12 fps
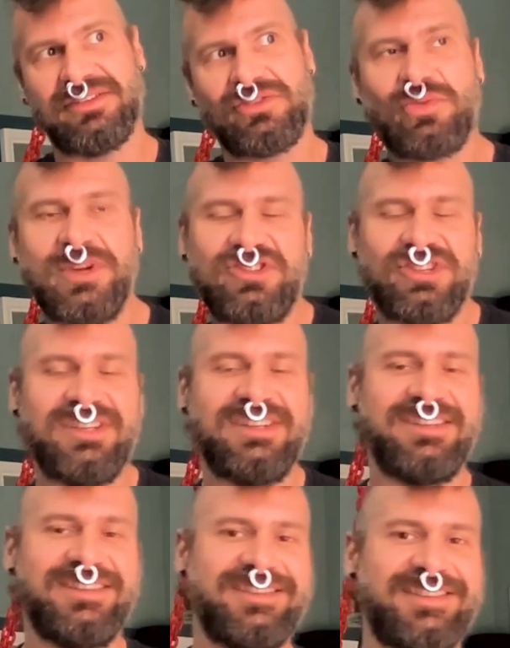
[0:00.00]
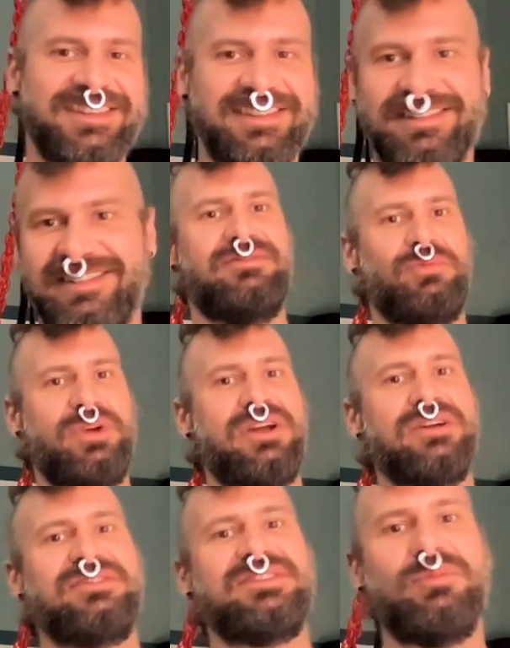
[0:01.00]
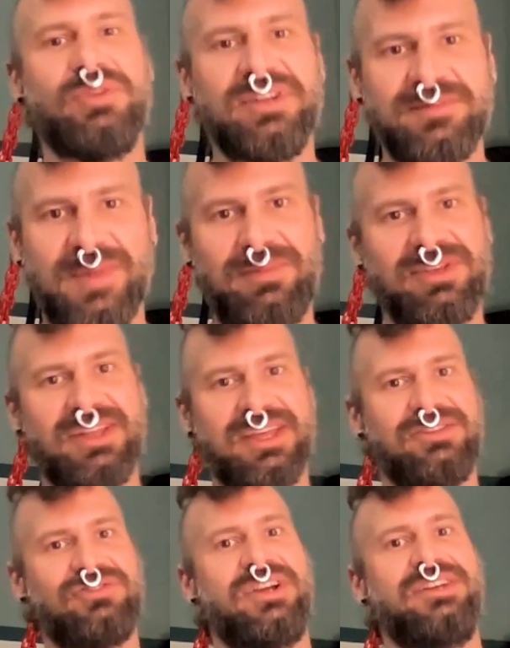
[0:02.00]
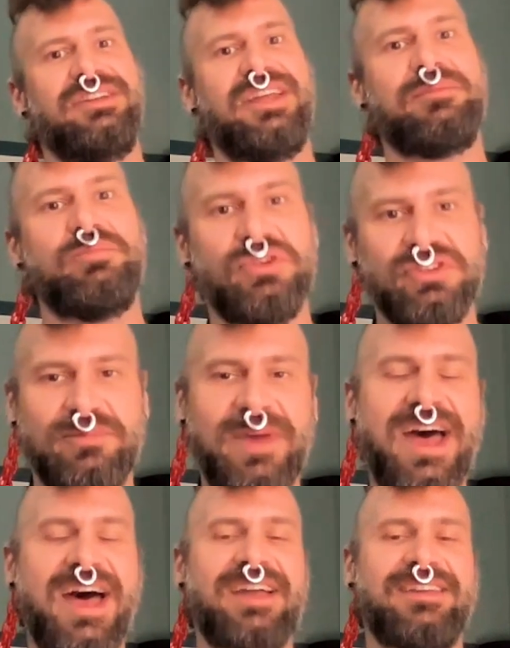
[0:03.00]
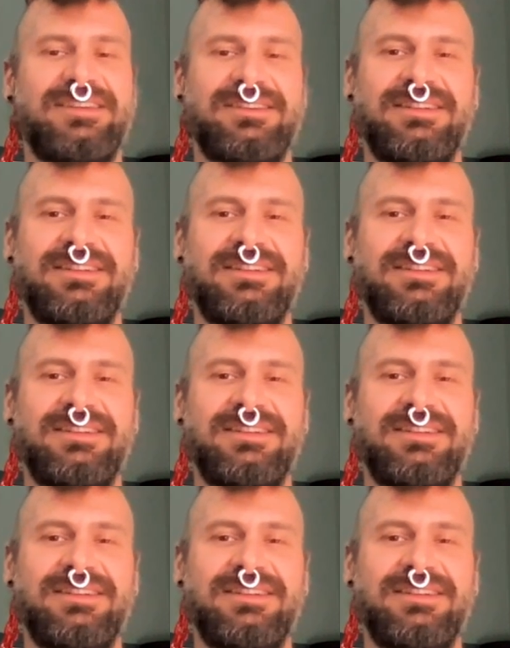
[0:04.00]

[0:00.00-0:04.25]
twitches and where someone is maybe like trying to like push back, and